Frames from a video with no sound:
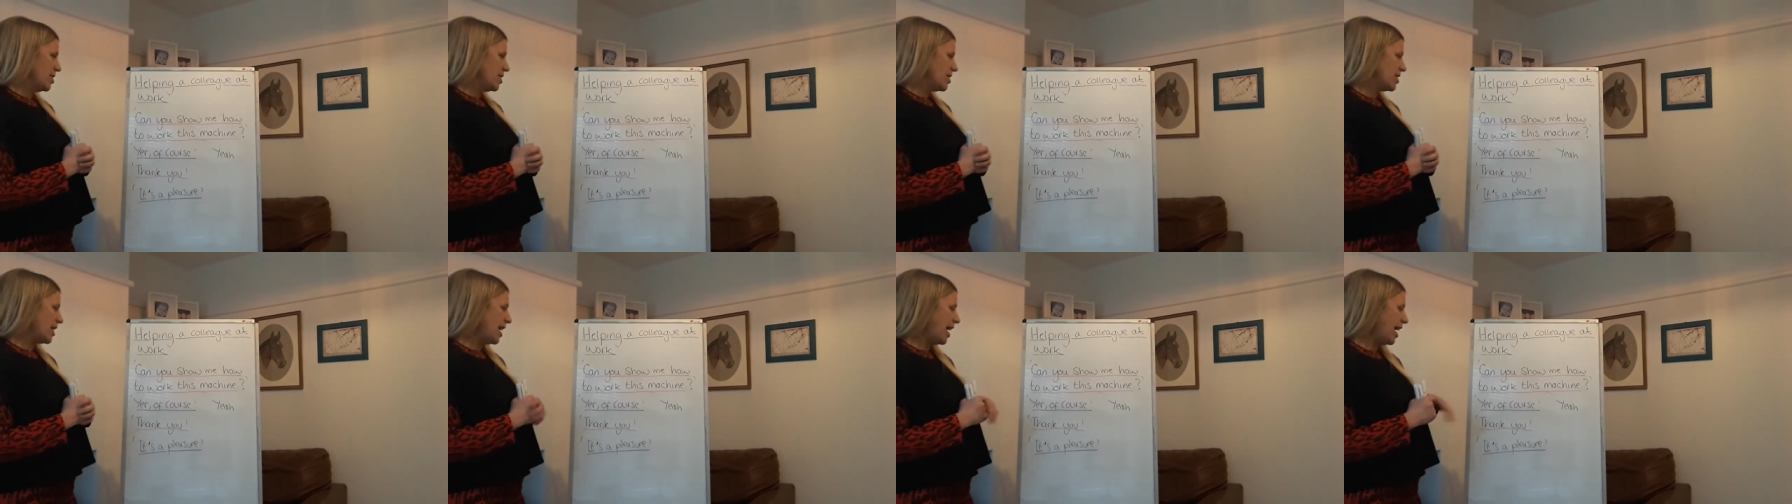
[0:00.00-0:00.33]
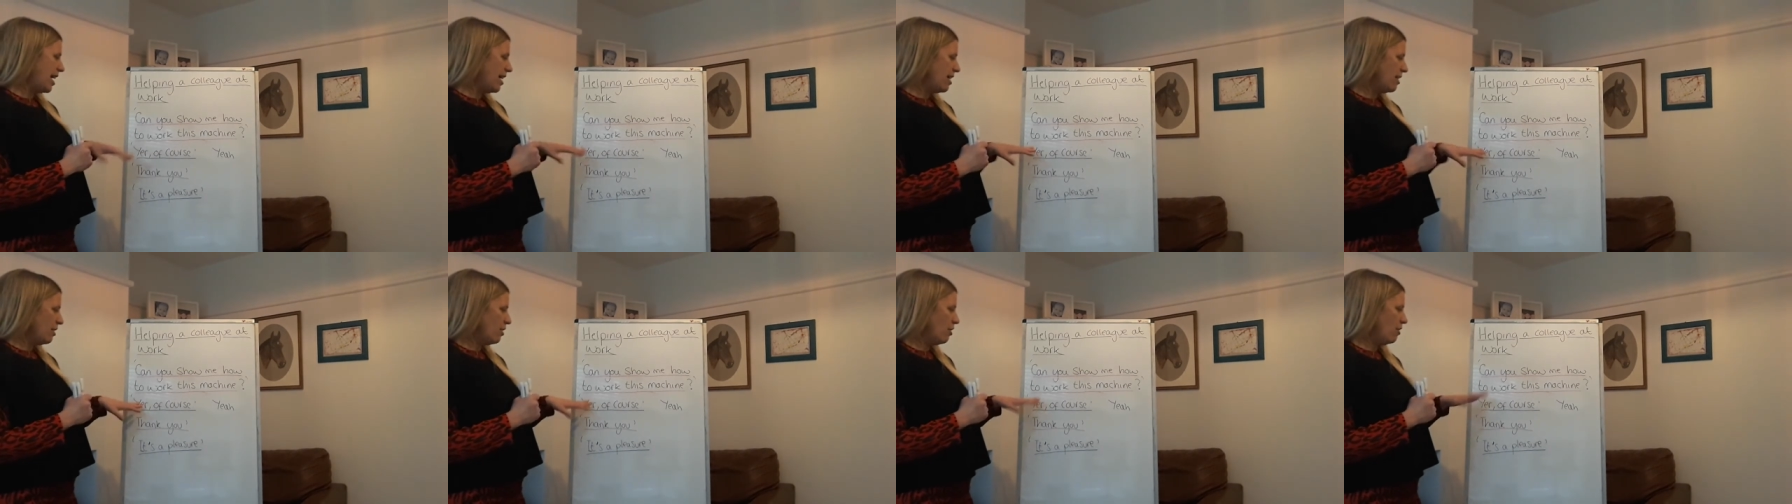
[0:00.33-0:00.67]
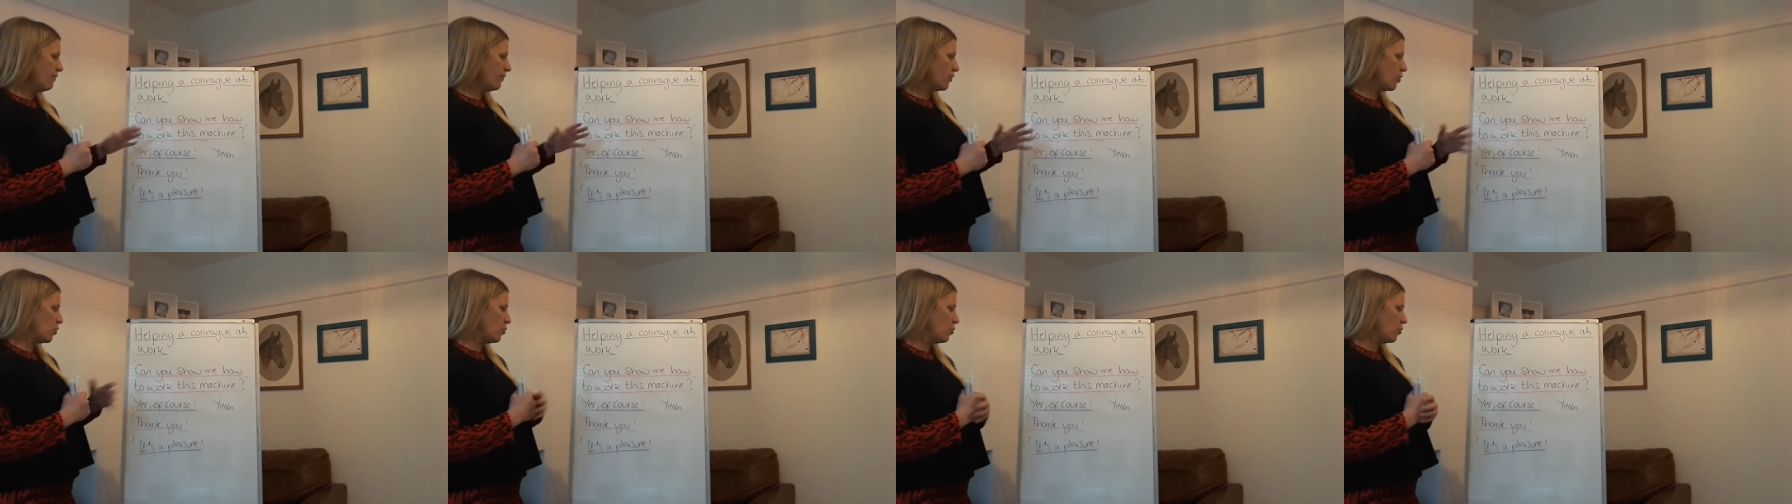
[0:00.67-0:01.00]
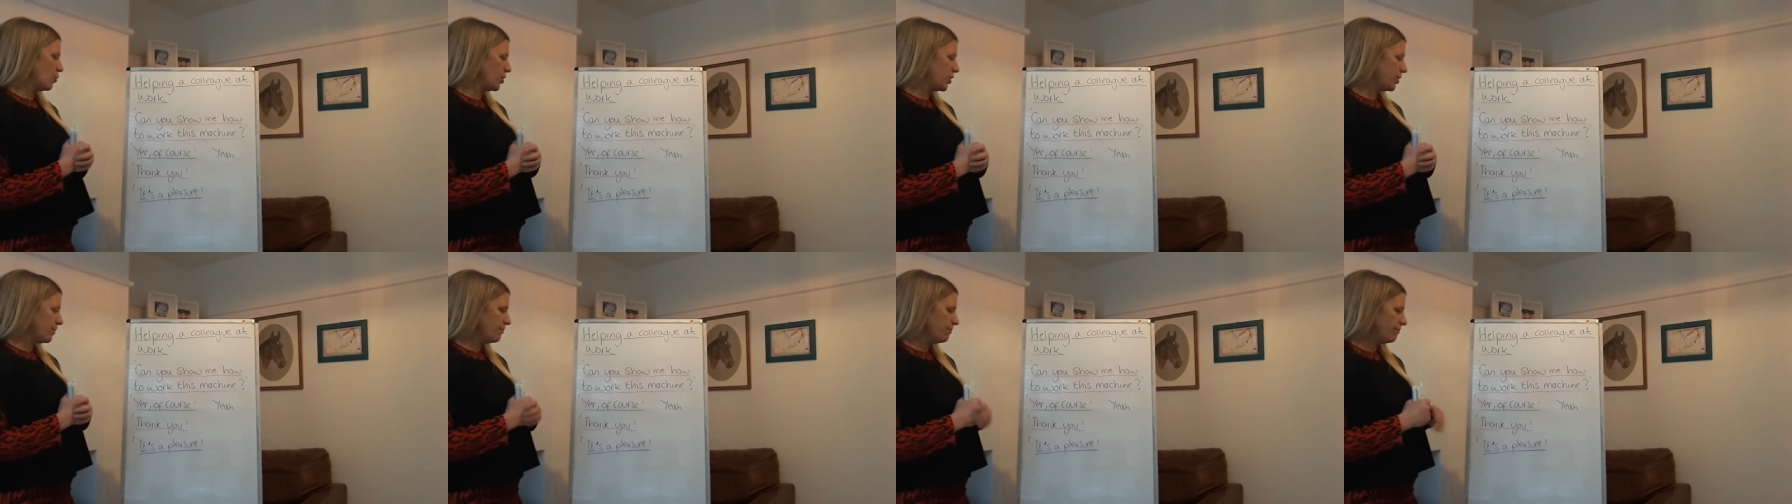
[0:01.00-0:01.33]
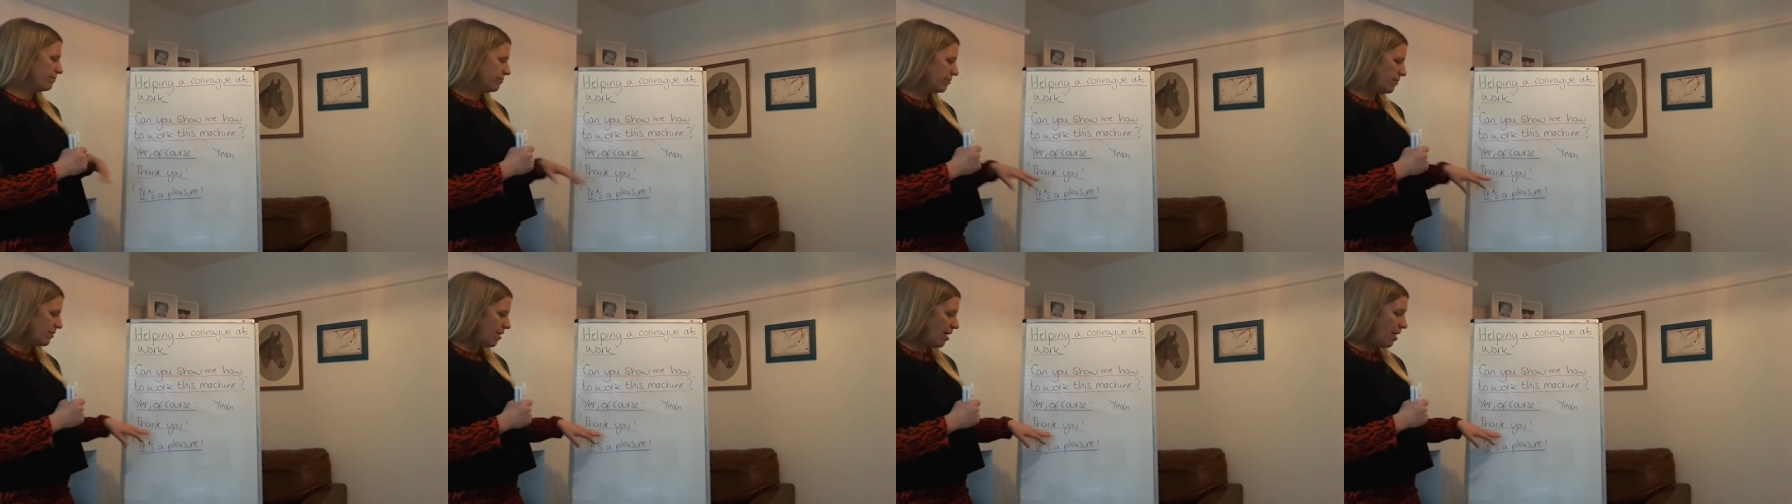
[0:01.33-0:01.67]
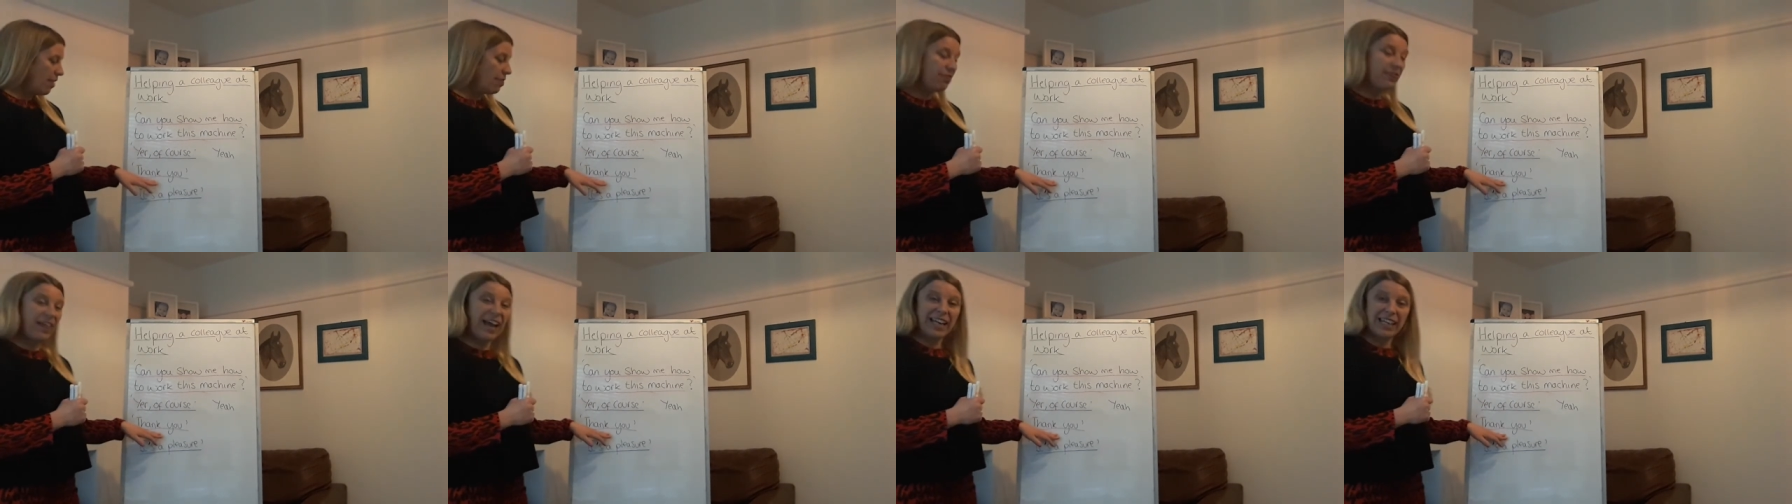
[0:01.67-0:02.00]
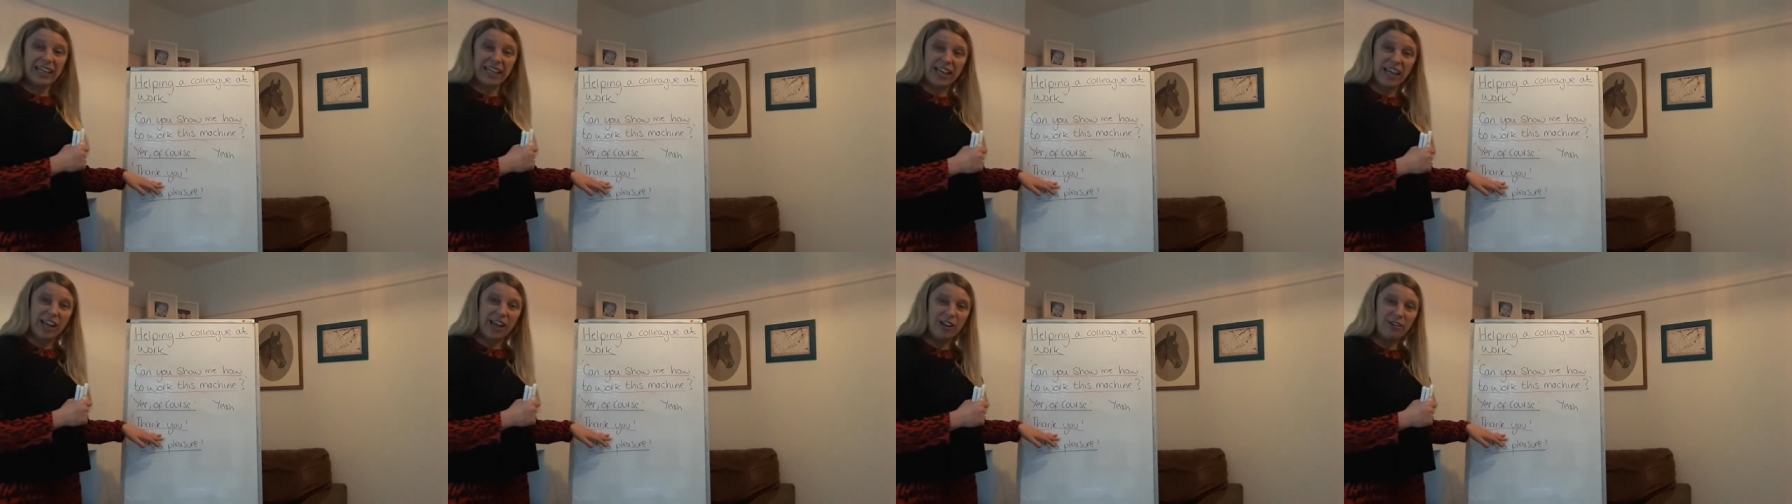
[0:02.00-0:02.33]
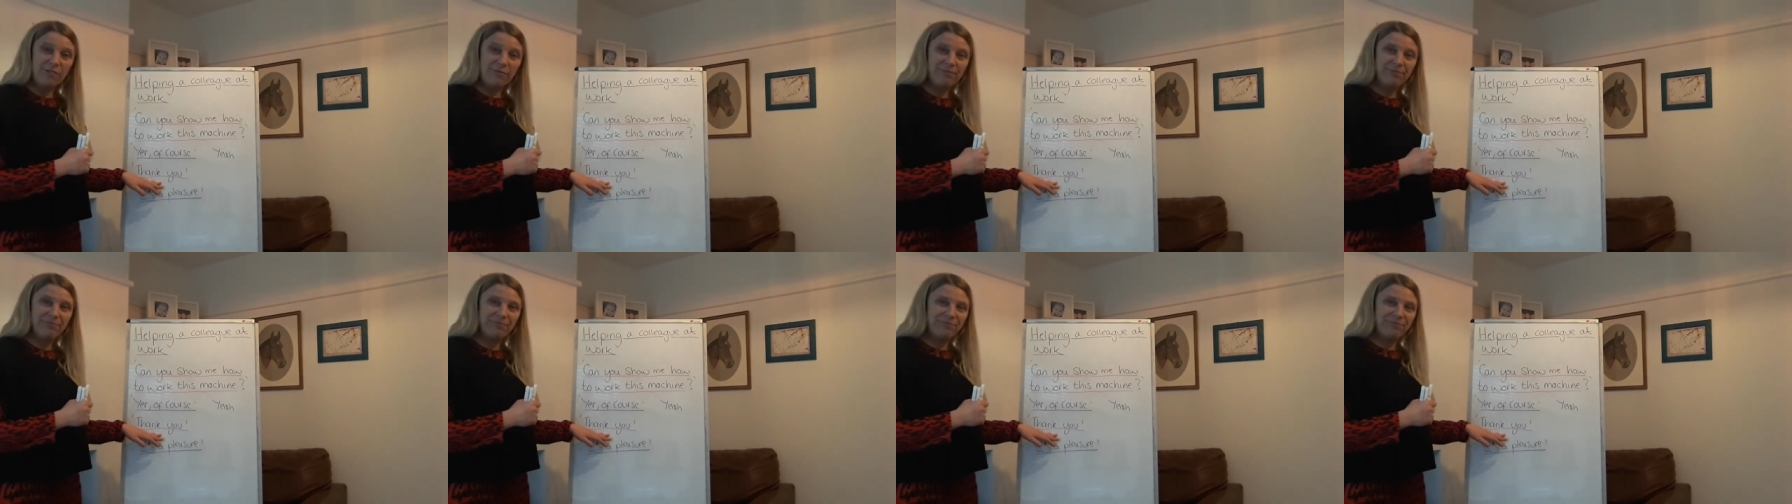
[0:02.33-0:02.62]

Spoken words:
Yeah, of course. Thank you.